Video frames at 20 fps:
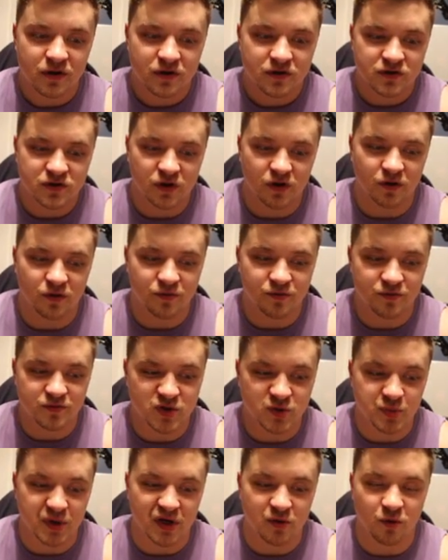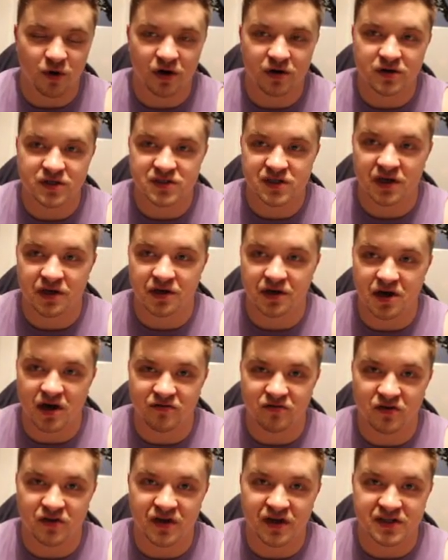So speed work is going to
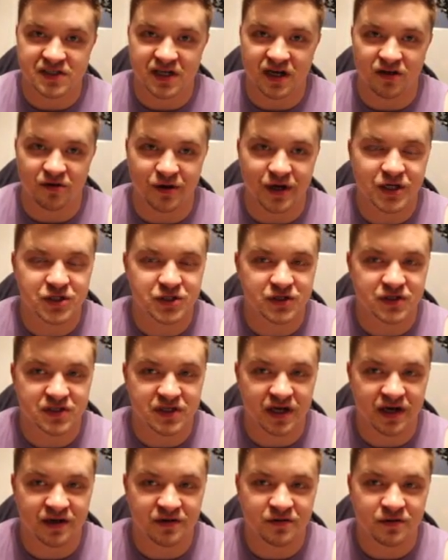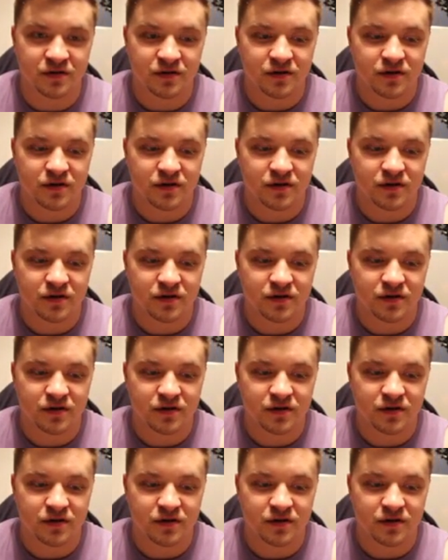cover the acceleration side,